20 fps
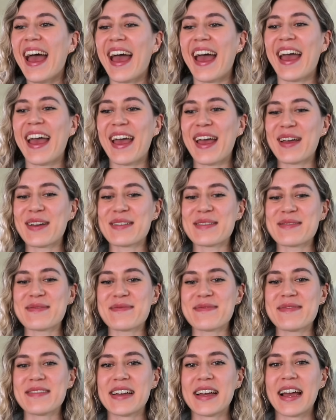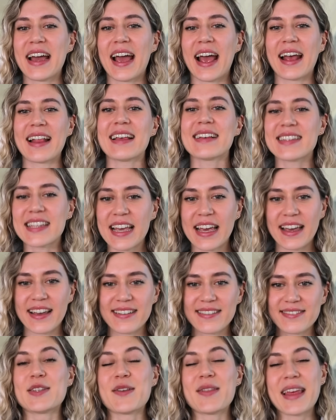And that's it.
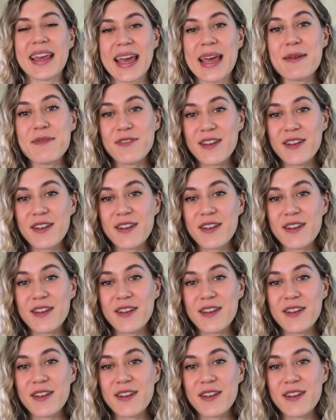So the hip